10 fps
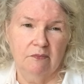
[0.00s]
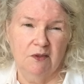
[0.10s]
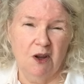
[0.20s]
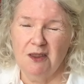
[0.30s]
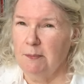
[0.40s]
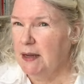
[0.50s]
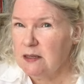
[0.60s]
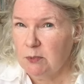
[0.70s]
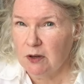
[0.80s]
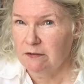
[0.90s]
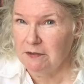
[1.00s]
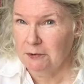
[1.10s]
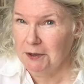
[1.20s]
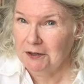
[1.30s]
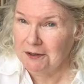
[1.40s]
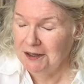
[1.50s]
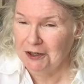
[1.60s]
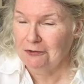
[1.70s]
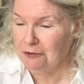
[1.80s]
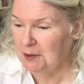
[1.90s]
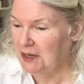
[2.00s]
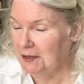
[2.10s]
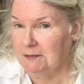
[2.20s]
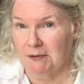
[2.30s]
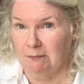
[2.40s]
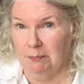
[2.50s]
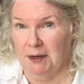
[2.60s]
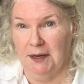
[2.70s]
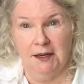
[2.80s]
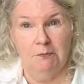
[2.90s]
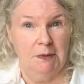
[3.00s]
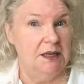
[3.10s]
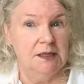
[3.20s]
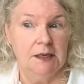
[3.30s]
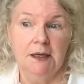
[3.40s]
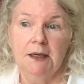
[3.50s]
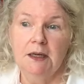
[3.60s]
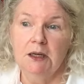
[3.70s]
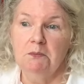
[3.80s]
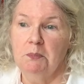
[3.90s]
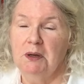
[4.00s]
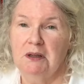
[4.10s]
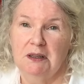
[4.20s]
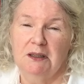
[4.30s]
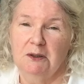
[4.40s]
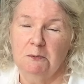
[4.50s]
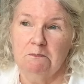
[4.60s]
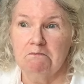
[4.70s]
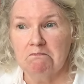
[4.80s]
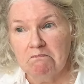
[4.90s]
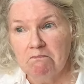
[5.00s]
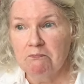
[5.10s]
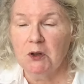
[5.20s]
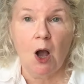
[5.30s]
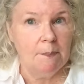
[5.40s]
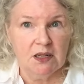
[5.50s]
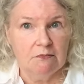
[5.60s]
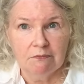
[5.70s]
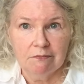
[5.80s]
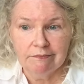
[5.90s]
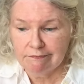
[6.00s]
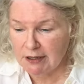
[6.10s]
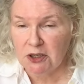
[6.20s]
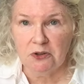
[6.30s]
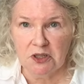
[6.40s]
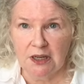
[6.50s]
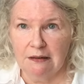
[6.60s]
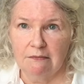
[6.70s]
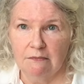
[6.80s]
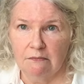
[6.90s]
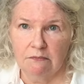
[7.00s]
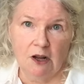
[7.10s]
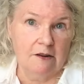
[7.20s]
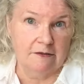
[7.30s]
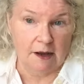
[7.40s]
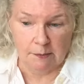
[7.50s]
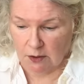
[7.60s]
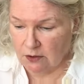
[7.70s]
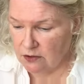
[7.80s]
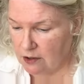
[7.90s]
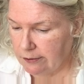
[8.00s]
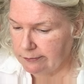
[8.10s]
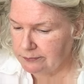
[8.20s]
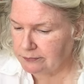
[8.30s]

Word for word: not the best book of the year for me I, by any means, but you know, competent, interesting, not fabulous though.